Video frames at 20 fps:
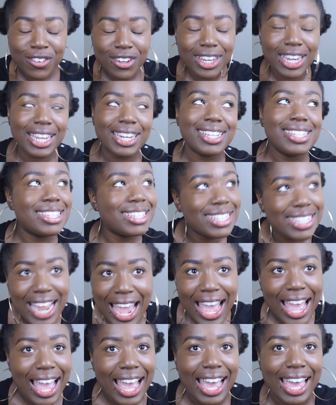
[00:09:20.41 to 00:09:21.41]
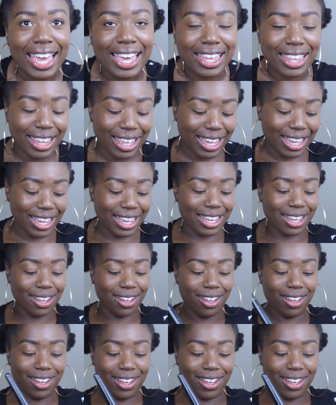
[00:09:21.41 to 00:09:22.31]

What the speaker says: forget a snack? Like,